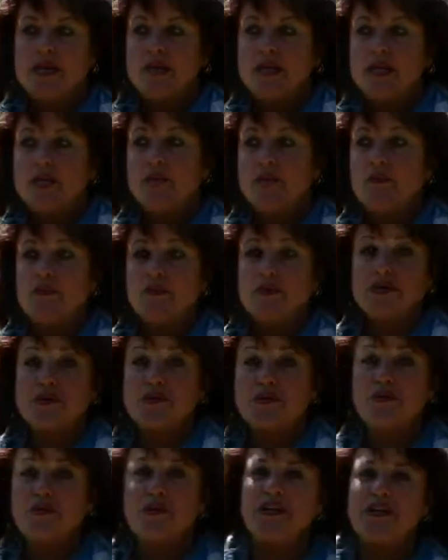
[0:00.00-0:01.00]
It was
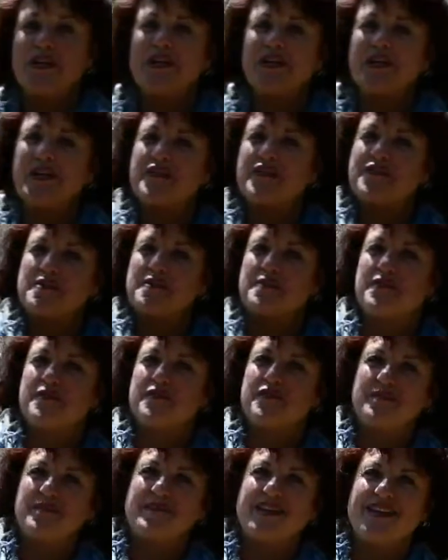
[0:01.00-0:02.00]
pretty uncomfortable
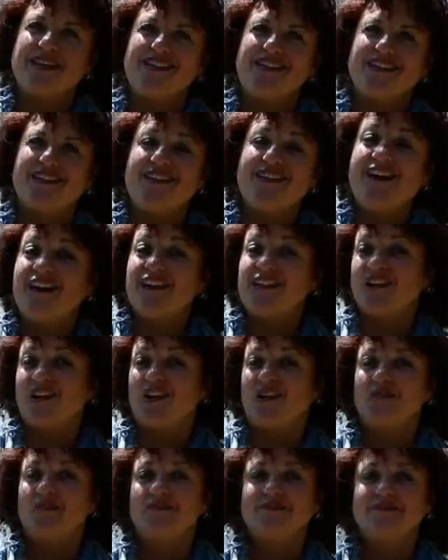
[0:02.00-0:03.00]
for me to not
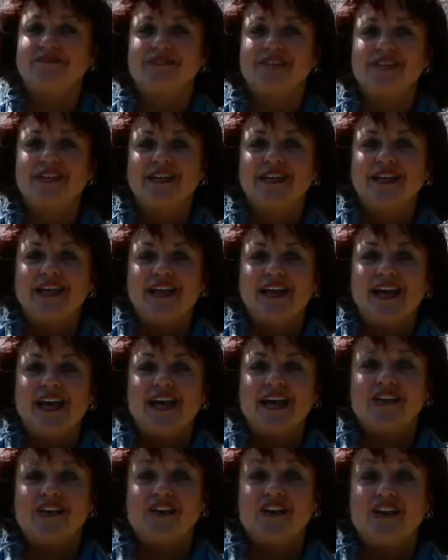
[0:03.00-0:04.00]
know
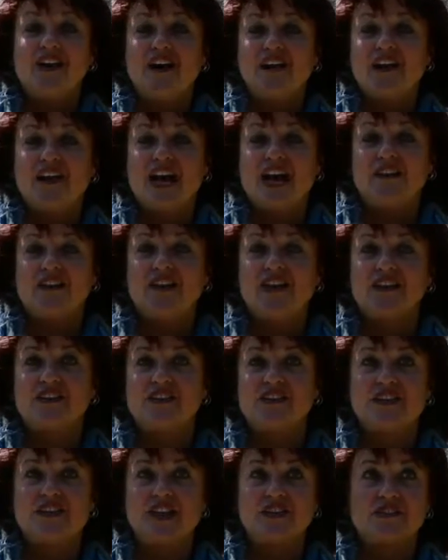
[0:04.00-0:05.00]
and to not have
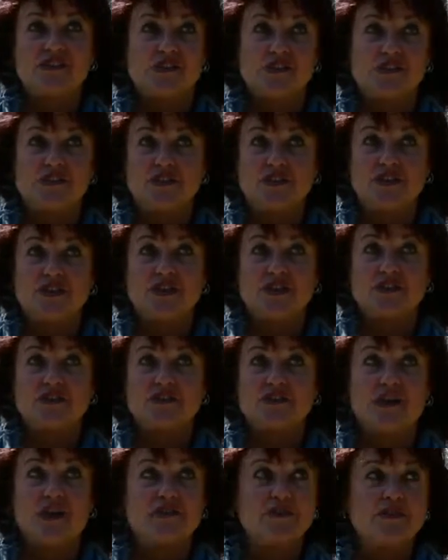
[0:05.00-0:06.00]
answers for
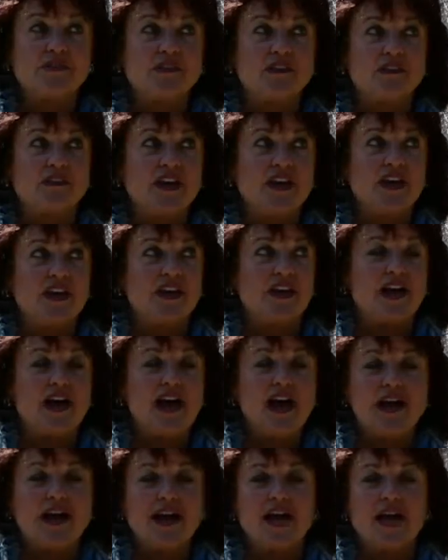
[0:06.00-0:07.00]
years. Up until then,
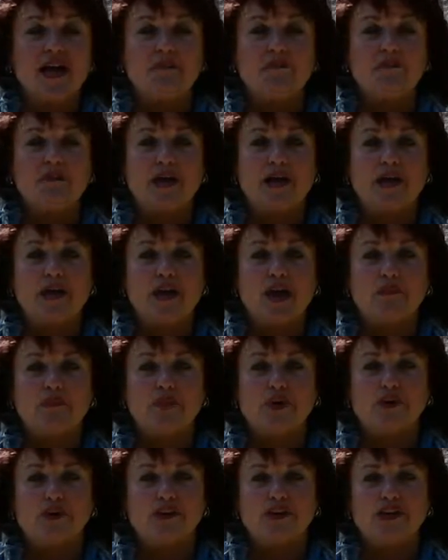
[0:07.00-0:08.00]
I had been a
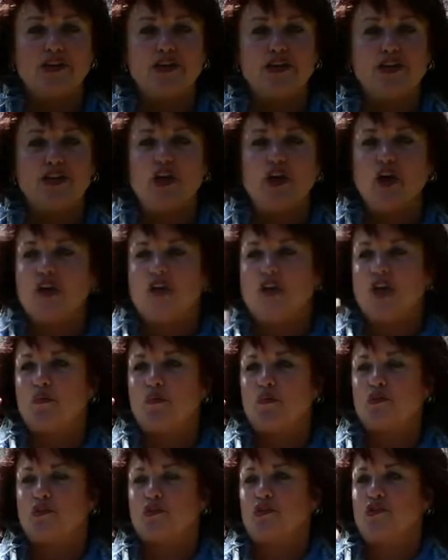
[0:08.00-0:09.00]
person that
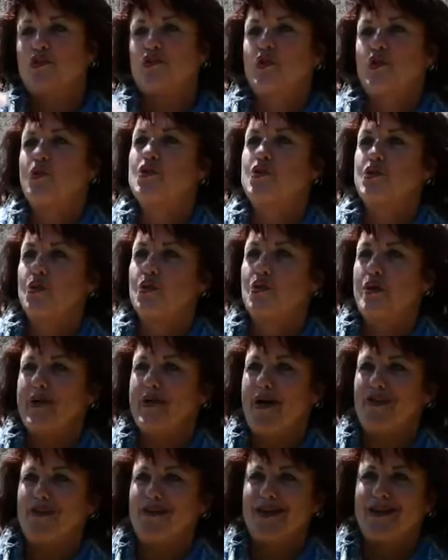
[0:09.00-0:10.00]
was so sure
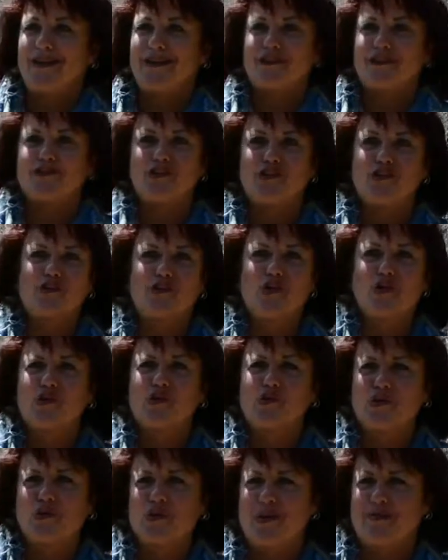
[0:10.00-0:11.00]
about things, the so
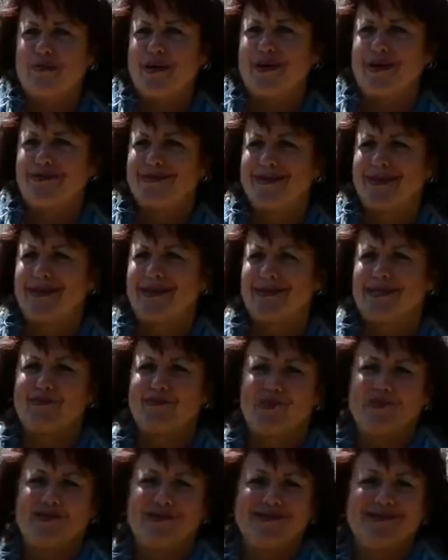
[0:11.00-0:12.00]
sure about things
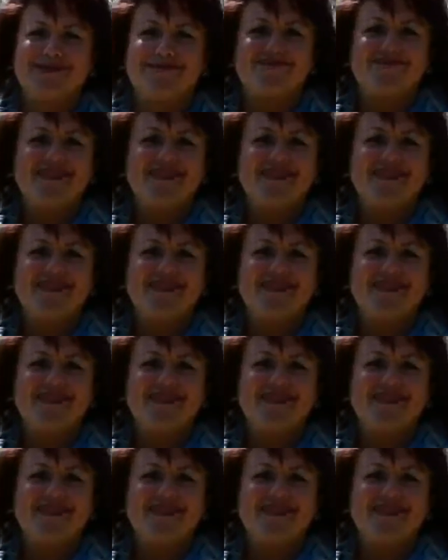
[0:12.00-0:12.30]
person.